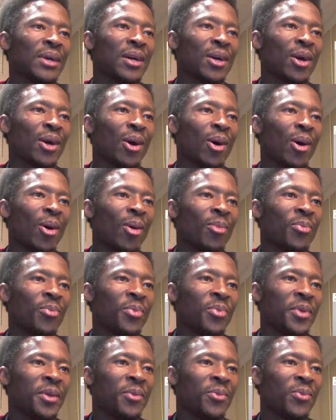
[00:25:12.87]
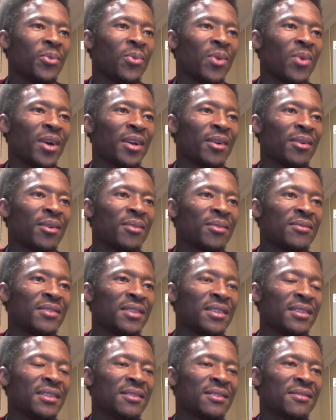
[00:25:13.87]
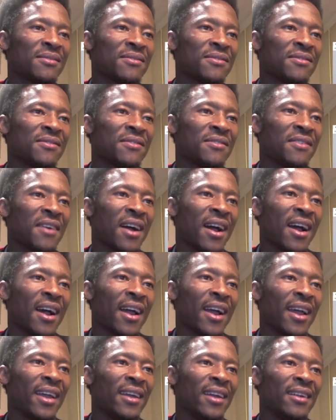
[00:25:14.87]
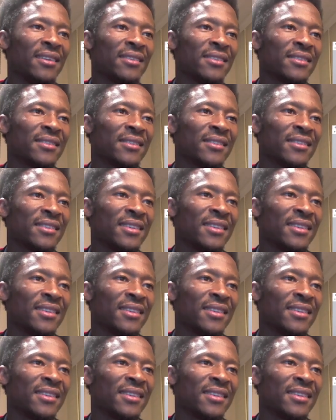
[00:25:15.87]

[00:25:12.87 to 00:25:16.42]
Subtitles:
copy one of these files,